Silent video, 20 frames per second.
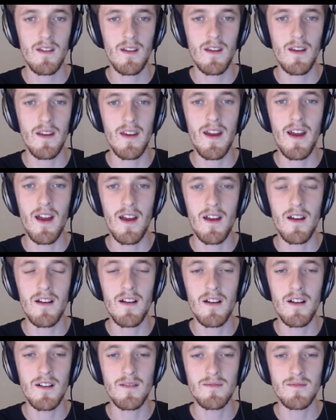Yeah,
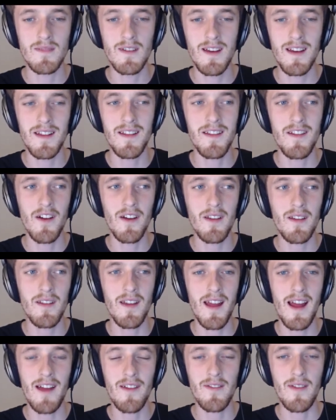it's nice
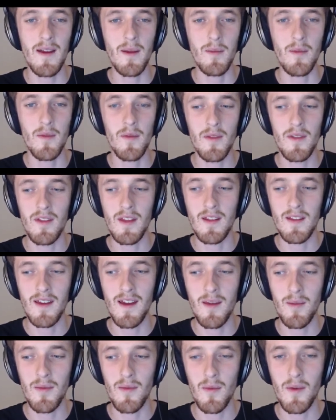to have these
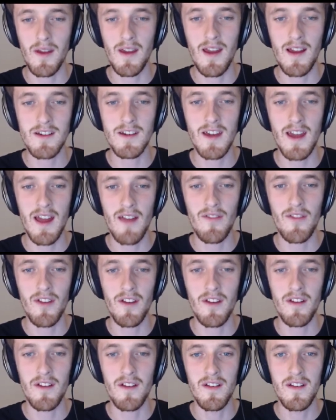games where you actually have
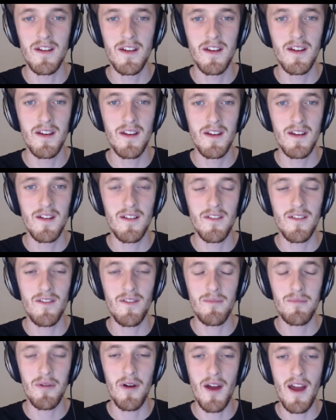to
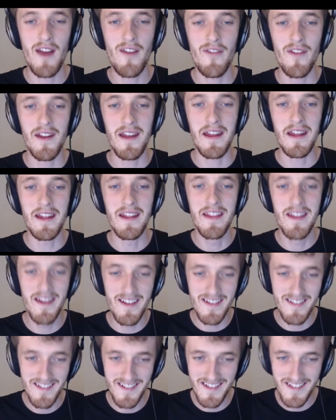put effort in.
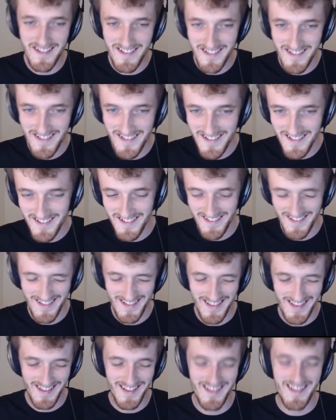
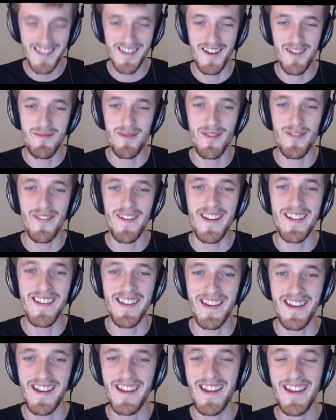It's so
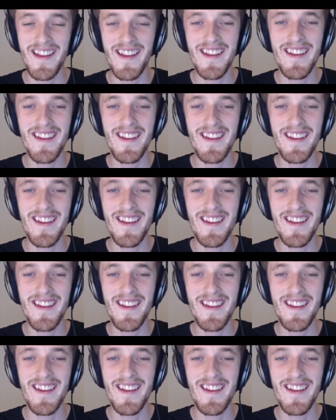pathetic.